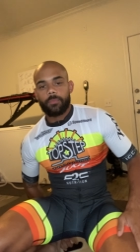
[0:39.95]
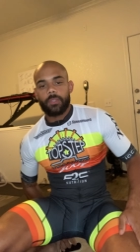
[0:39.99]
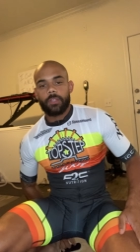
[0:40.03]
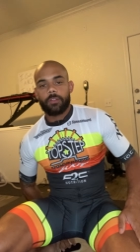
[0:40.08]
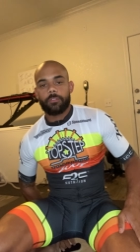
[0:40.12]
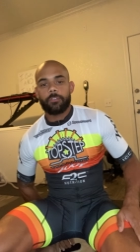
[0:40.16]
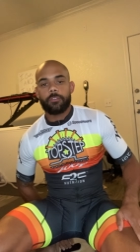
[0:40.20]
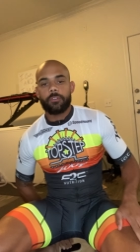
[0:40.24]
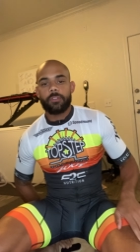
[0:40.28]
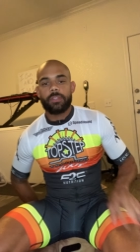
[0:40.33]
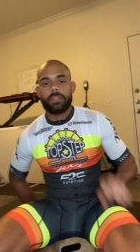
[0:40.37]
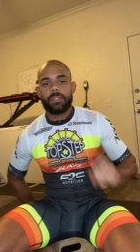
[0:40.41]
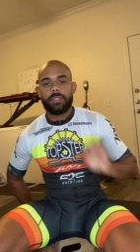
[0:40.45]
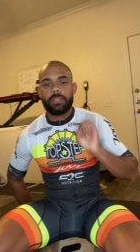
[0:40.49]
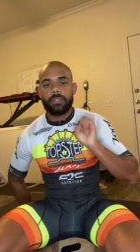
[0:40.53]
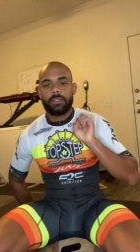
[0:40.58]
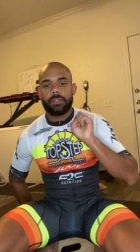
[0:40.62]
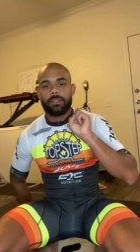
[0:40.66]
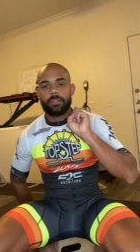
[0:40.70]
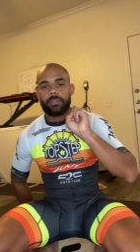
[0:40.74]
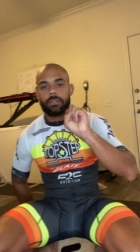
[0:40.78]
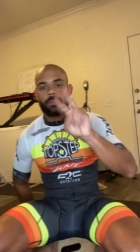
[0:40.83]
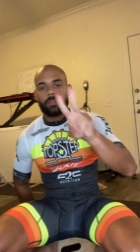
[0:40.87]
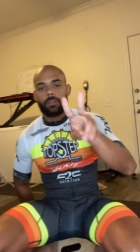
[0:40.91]
for the
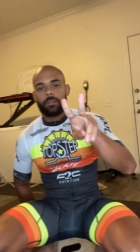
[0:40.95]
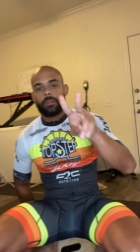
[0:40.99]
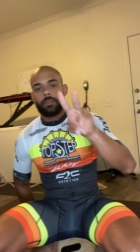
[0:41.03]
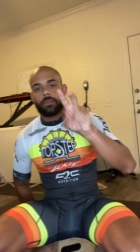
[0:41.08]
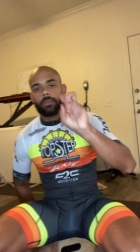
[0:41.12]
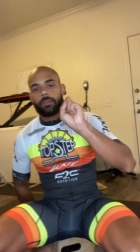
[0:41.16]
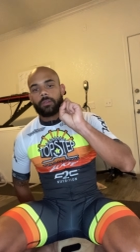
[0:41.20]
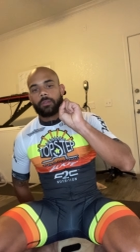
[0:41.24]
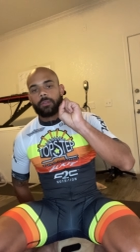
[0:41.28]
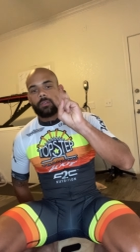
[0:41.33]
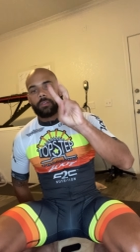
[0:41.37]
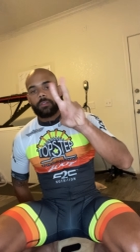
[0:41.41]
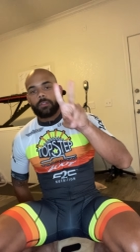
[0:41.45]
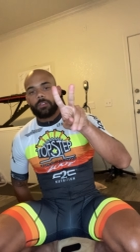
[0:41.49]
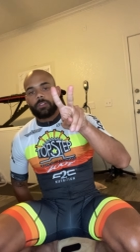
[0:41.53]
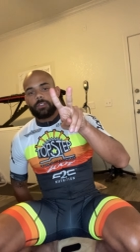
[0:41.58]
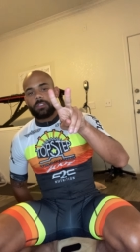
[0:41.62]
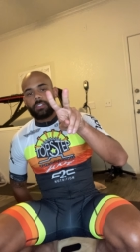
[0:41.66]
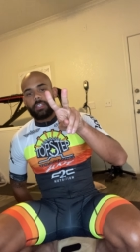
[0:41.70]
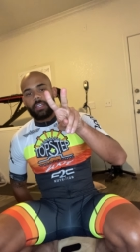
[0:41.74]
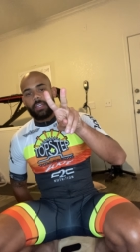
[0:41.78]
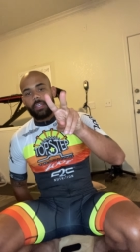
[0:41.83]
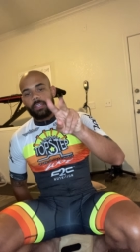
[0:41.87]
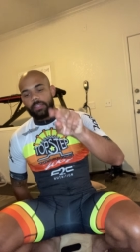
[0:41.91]

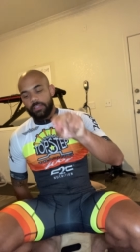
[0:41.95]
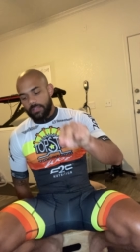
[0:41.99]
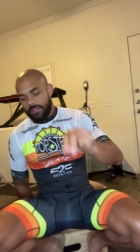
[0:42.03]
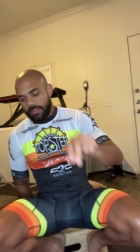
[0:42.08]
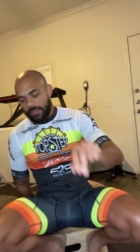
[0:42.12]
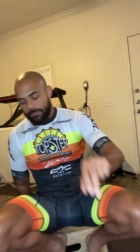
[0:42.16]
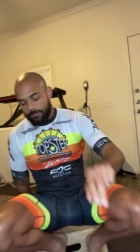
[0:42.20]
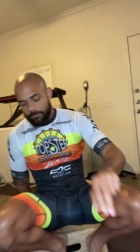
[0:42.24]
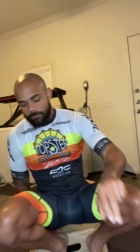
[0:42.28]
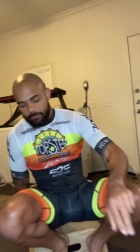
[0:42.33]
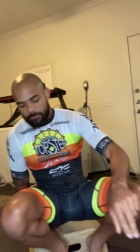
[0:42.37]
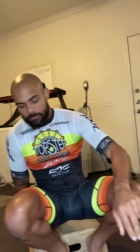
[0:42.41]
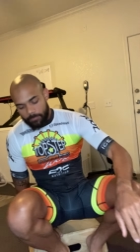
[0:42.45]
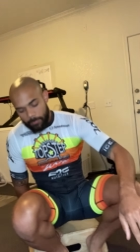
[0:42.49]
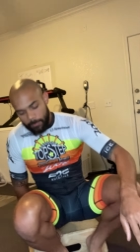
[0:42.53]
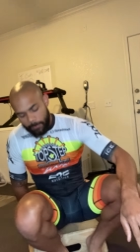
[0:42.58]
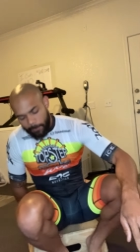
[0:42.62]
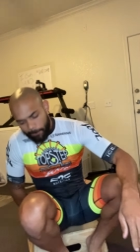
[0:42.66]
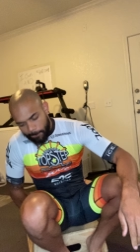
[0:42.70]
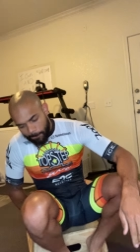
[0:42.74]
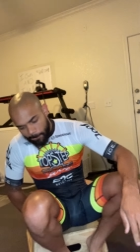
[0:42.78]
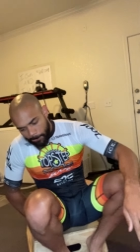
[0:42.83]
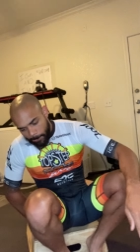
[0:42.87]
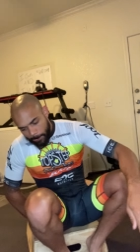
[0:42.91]
second time.
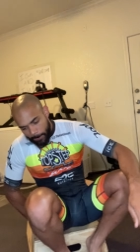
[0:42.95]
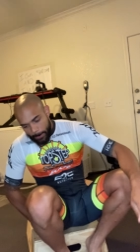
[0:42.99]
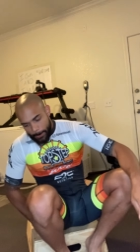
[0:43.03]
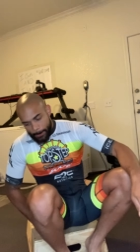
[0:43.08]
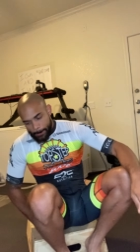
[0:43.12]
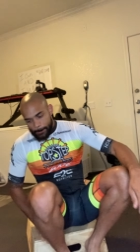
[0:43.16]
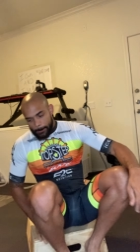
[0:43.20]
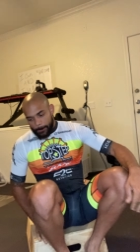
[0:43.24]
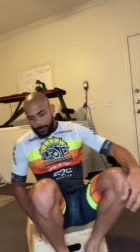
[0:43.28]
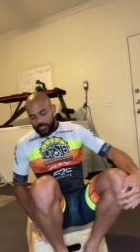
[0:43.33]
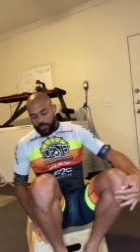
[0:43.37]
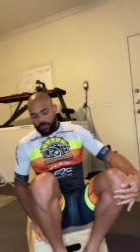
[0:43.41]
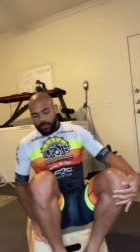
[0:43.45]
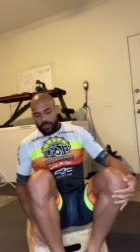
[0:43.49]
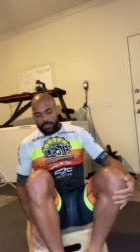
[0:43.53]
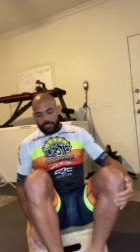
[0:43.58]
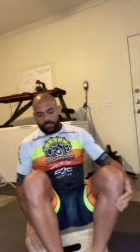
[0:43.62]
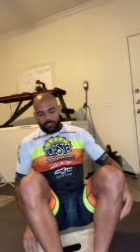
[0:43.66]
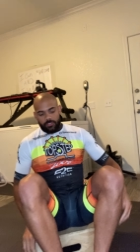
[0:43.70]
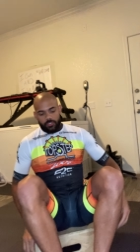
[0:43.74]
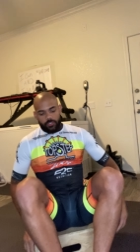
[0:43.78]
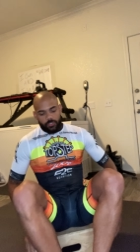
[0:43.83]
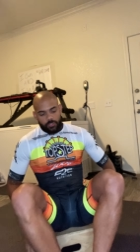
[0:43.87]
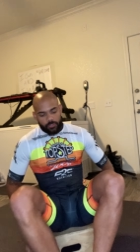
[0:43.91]
All
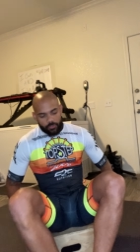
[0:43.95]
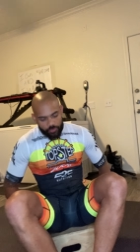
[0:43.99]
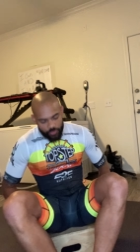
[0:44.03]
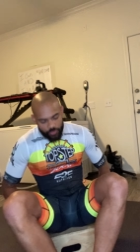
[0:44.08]
right, so